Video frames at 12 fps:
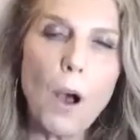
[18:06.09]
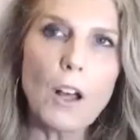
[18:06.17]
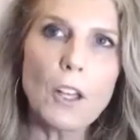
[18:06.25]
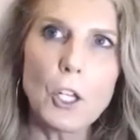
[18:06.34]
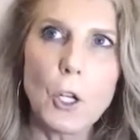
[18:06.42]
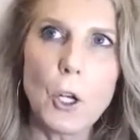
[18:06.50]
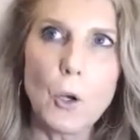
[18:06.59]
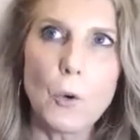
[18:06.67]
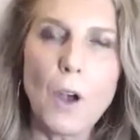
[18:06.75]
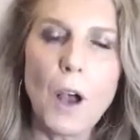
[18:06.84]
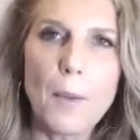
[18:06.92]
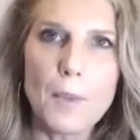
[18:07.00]

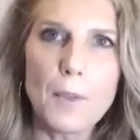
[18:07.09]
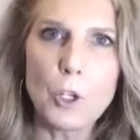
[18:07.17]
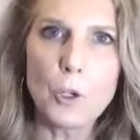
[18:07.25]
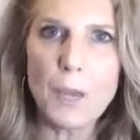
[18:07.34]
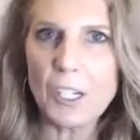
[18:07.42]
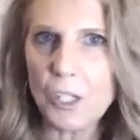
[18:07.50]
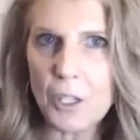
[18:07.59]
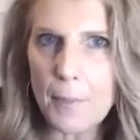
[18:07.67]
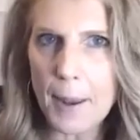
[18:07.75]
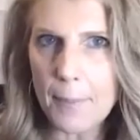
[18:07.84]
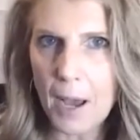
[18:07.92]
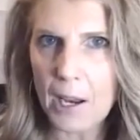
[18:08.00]
you mentioned in my
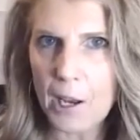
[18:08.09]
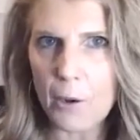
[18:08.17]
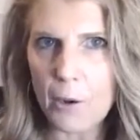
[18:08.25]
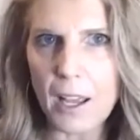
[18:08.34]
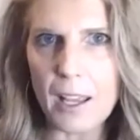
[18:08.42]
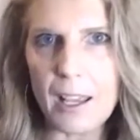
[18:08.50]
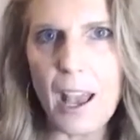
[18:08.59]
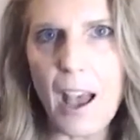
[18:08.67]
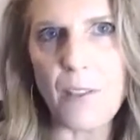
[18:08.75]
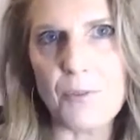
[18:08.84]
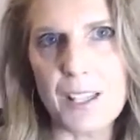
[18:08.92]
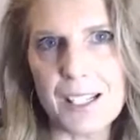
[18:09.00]
bio, I
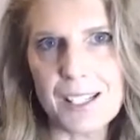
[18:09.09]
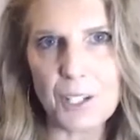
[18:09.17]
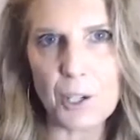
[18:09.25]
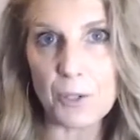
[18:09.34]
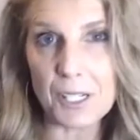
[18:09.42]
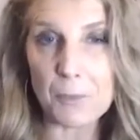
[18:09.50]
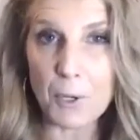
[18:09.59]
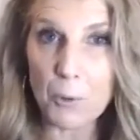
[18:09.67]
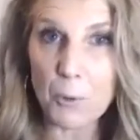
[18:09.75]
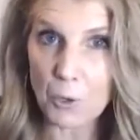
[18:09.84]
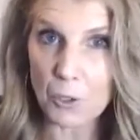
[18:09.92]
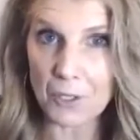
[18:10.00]
have this charisma
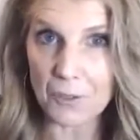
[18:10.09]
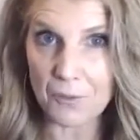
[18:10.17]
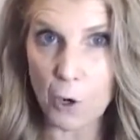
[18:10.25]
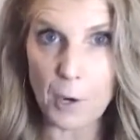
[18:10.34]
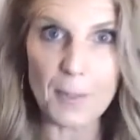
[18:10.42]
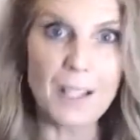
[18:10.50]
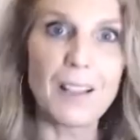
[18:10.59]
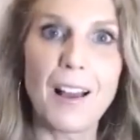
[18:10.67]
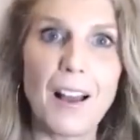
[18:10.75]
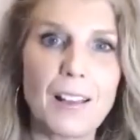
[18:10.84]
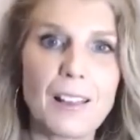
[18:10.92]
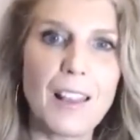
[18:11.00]
quotient
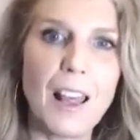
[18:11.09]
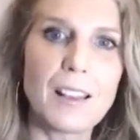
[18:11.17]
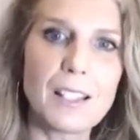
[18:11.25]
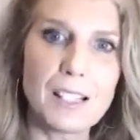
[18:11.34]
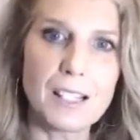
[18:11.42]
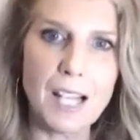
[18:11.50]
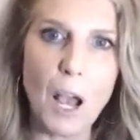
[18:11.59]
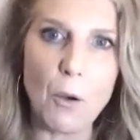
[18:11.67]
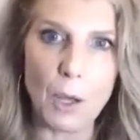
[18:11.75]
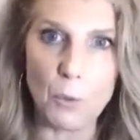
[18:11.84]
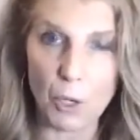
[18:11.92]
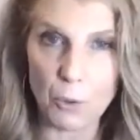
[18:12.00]
formula, and this is how I
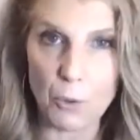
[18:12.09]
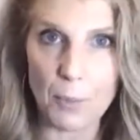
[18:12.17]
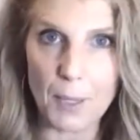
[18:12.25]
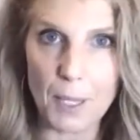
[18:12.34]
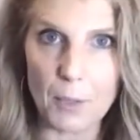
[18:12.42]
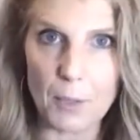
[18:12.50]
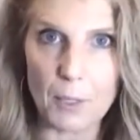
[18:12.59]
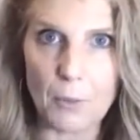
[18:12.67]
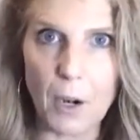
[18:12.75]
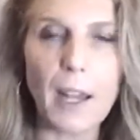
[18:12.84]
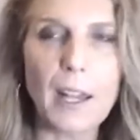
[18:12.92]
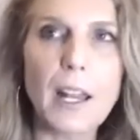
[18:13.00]
work with people,
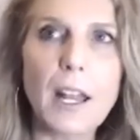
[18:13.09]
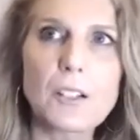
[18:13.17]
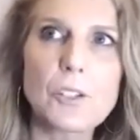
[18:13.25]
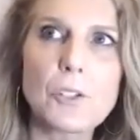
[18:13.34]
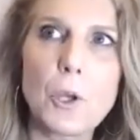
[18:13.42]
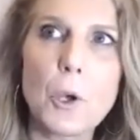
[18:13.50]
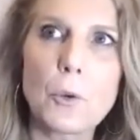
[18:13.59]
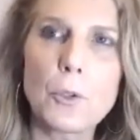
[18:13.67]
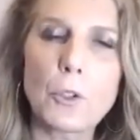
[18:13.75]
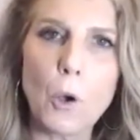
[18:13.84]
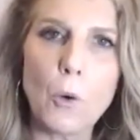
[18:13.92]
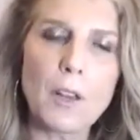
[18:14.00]
right? And so
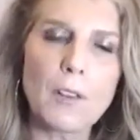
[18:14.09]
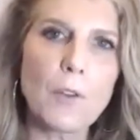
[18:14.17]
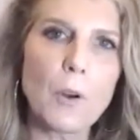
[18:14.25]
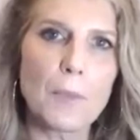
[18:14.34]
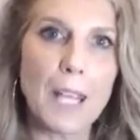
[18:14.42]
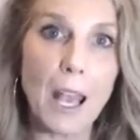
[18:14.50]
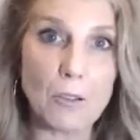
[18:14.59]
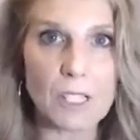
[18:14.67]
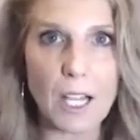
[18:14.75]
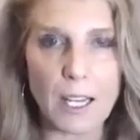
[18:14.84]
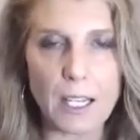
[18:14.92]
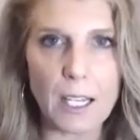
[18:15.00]
going from the
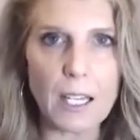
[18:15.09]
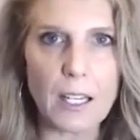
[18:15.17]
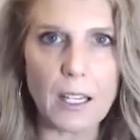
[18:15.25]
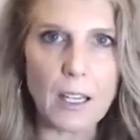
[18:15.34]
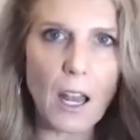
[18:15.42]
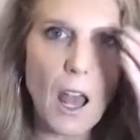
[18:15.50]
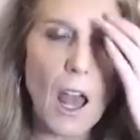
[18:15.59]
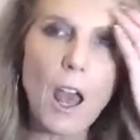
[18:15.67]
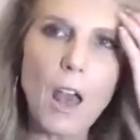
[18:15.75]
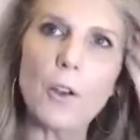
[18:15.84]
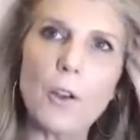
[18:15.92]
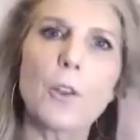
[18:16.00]
outside in,
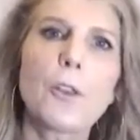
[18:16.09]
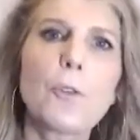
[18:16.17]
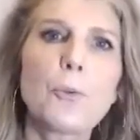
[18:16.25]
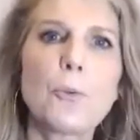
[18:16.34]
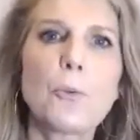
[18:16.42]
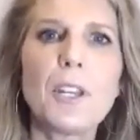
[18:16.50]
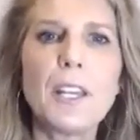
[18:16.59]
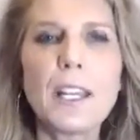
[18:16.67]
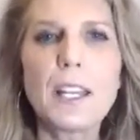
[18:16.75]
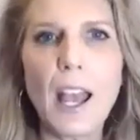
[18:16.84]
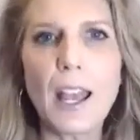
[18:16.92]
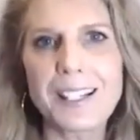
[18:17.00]
there are three
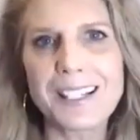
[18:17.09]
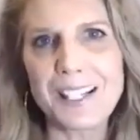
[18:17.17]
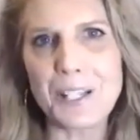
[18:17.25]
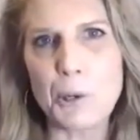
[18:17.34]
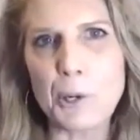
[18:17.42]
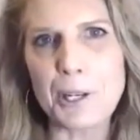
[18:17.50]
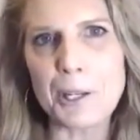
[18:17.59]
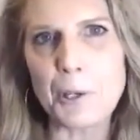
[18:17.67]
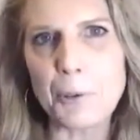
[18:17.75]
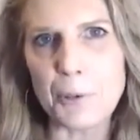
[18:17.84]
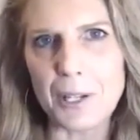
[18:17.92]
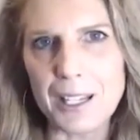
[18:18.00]
kind of secret
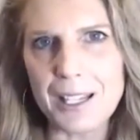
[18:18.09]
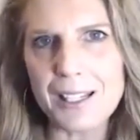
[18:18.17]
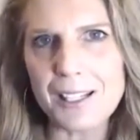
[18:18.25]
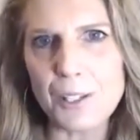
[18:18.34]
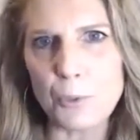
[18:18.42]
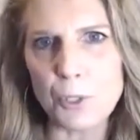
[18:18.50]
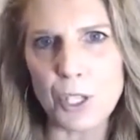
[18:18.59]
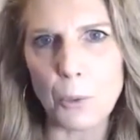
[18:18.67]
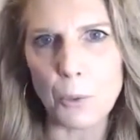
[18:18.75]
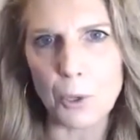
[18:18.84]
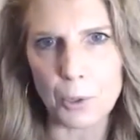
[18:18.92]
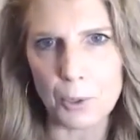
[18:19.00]
ingredients in which I
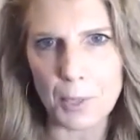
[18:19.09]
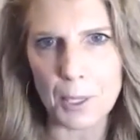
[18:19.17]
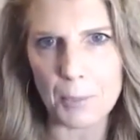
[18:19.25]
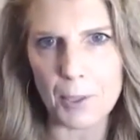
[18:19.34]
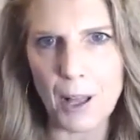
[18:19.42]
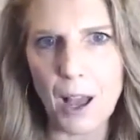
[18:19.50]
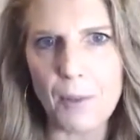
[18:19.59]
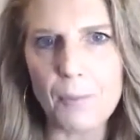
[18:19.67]
work with people on.